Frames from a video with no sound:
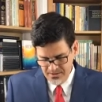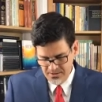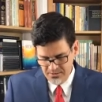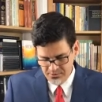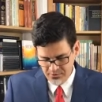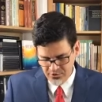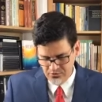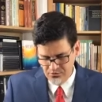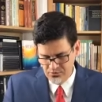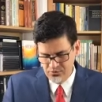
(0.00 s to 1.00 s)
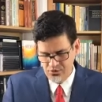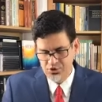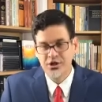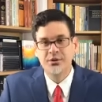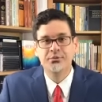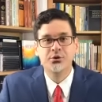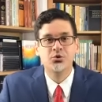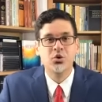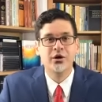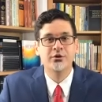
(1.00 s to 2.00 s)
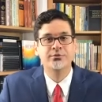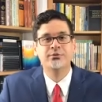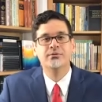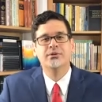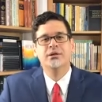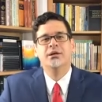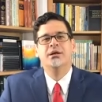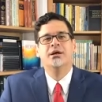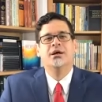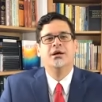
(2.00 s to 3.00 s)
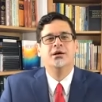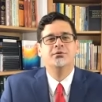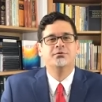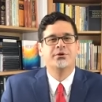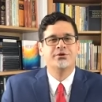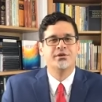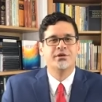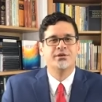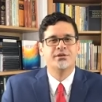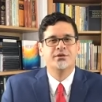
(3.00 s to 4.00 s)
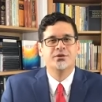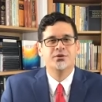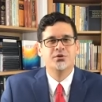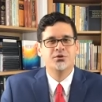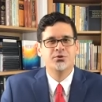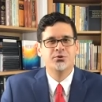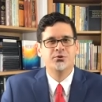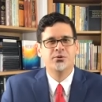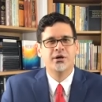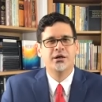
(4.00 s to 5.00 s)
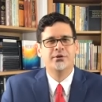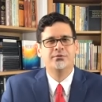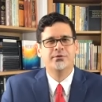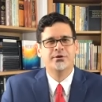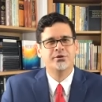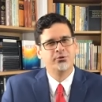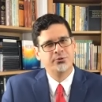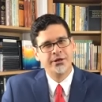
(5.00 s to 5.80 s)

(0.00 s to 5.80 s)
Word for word: Hebrews chapter 12, verses 2 and verse 3.